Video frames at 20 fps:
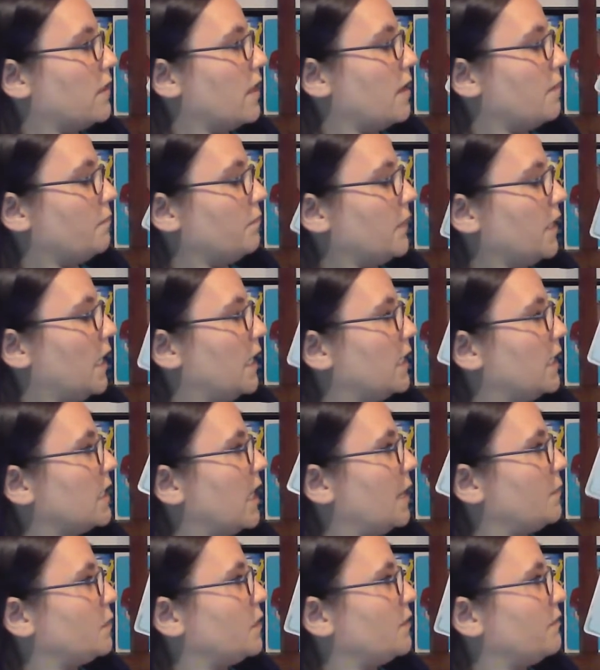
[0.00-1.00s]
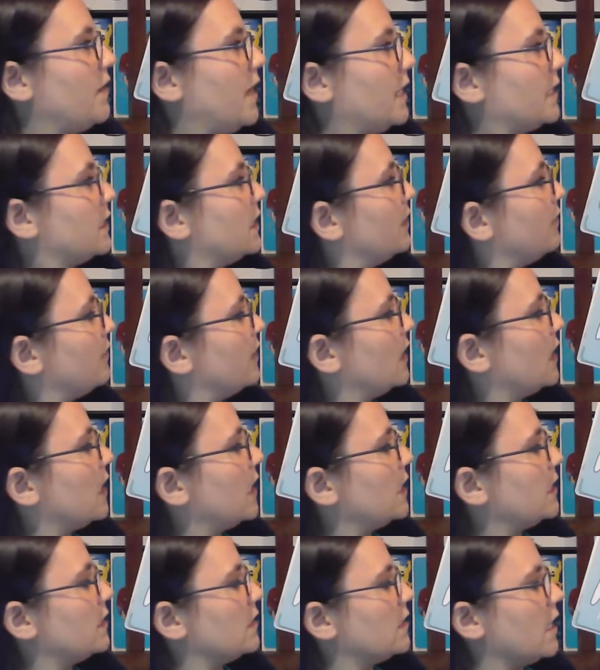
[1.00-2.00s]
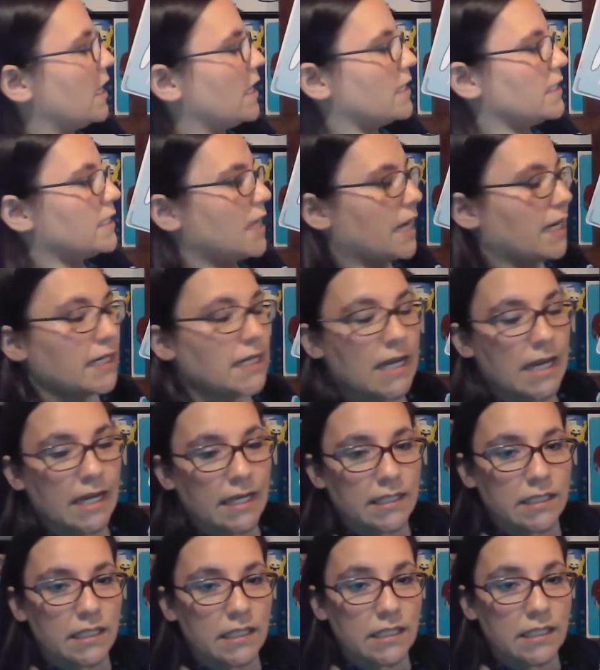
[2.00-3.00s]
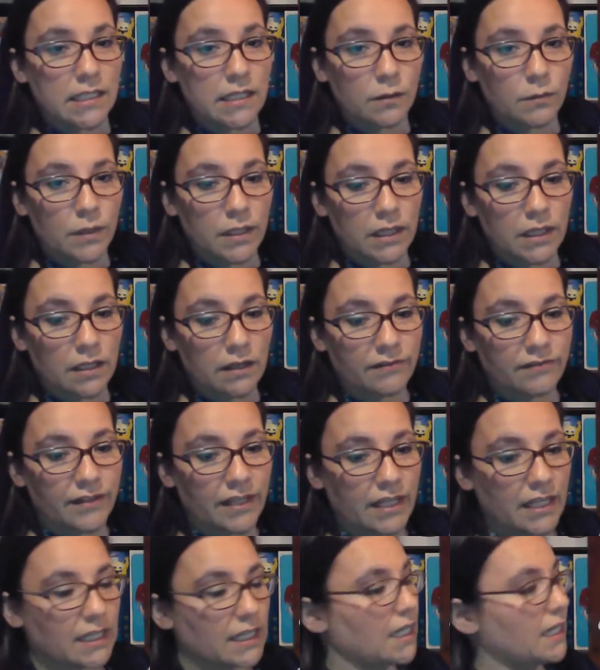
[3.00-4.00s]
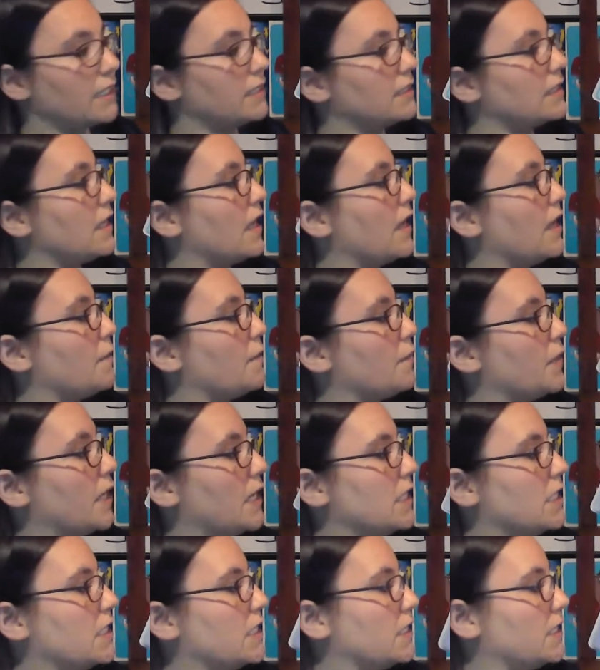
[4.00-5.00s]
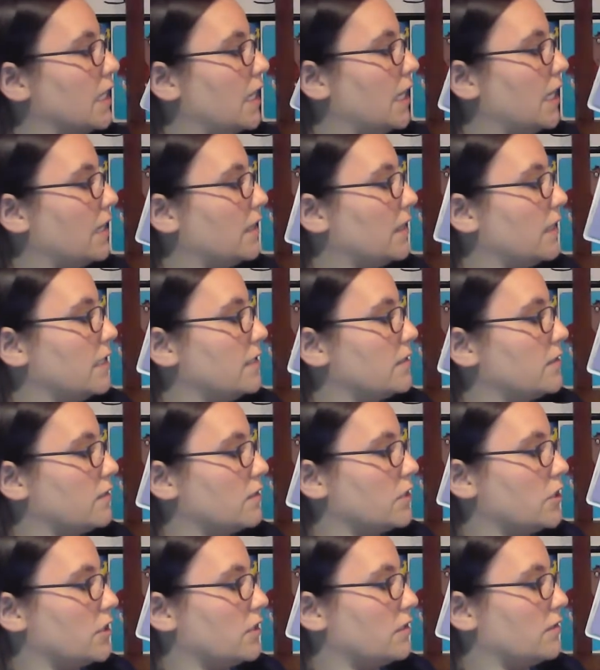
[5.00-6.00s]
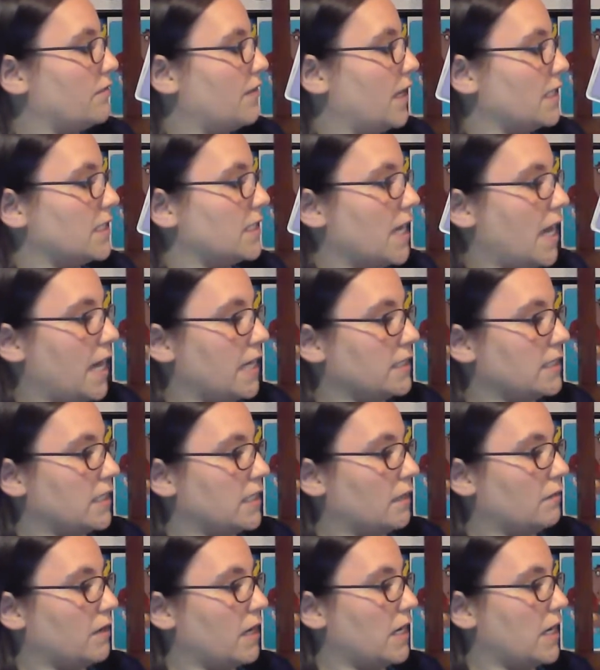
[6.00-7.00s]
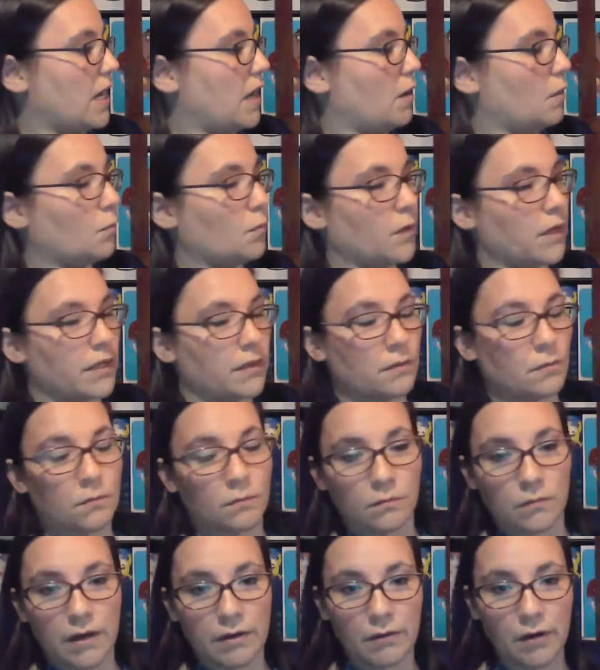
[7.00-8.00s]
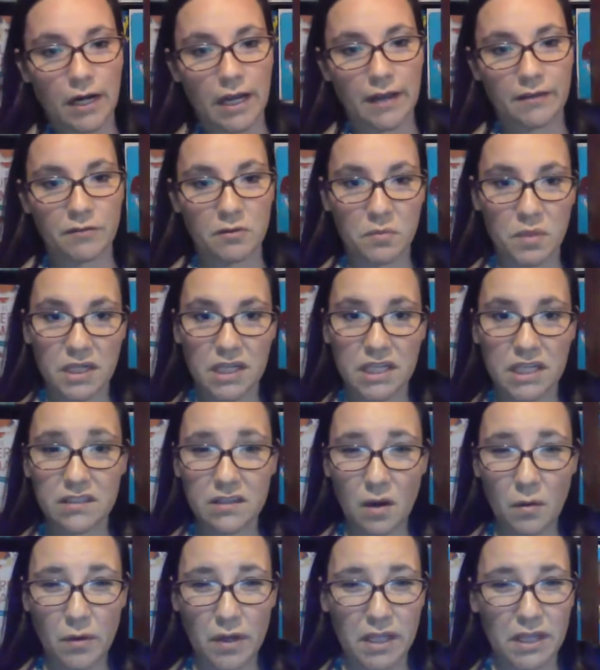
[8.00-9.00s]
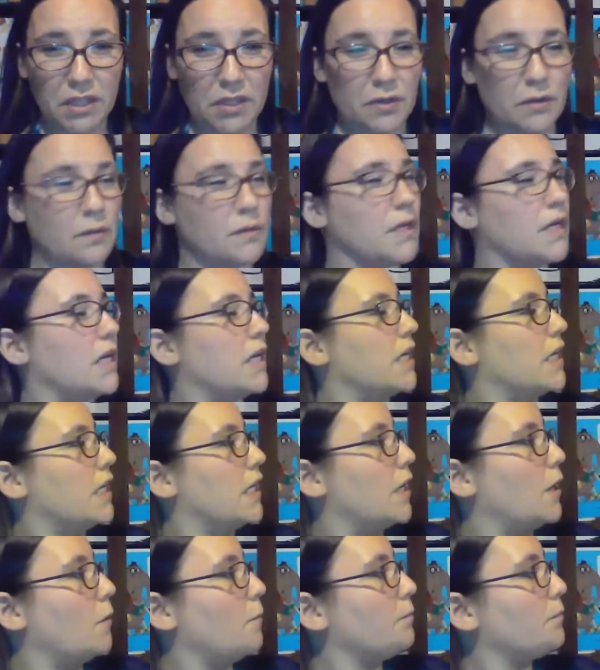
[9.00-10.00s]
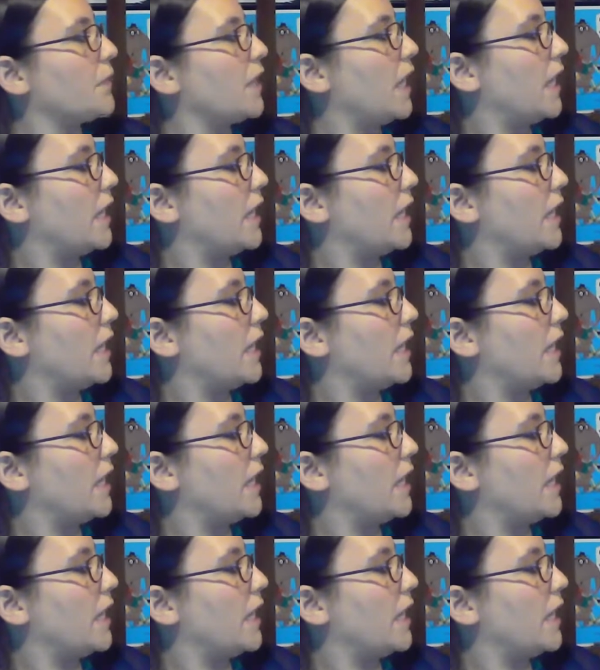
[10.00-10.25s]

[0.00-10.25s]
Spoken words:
them and types of activities, techniques to deal with their feelings. But I just think these are just fantastic right now with what everybody is going through, you know.